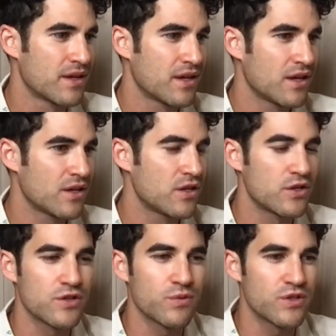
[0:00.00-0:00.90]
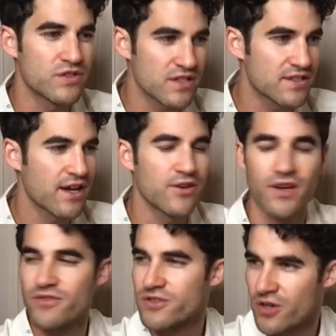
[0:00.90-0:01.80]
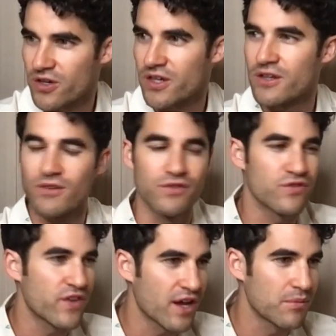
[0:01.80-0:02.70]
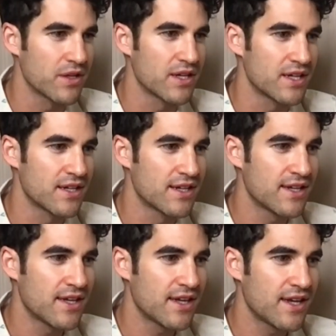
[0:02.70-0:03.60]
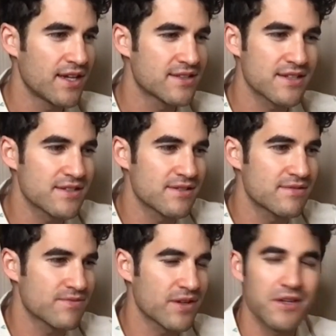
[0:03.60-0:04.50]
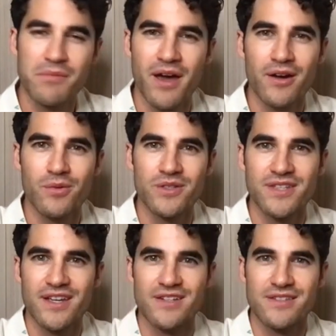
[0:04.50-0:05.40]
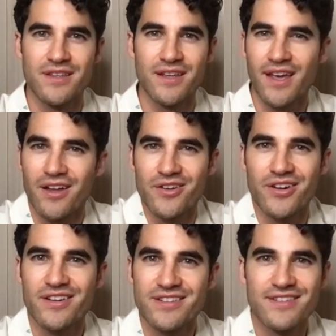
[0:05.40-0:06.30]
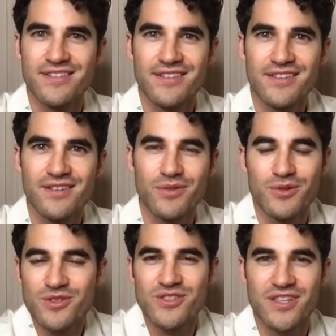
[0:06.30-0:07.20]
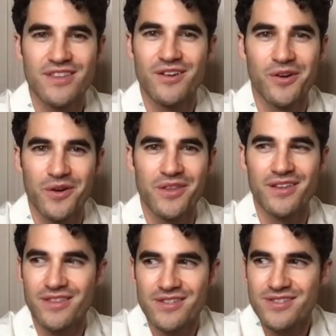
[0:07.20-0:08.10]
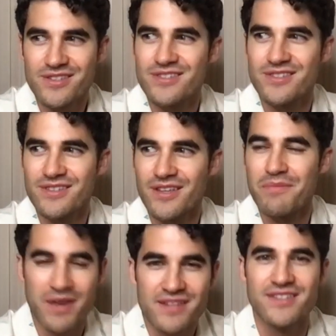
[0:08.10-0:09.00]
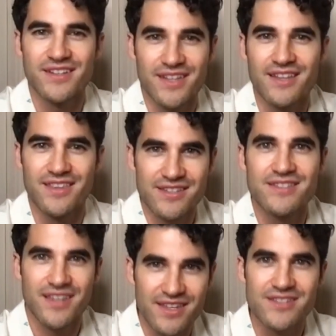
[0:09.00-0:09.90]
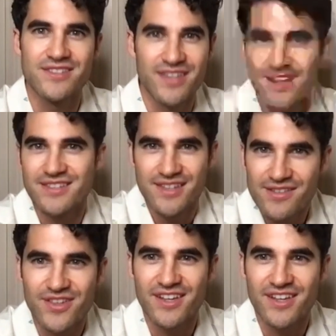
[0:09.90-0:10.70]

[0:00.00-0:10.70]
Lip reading: you know, when you sit down, you have the turkey and you have your family. It doesn't fucking matter what day it is on the calendar. We were just sitting there going like, this is amazing. Like, this is Thanksgiving.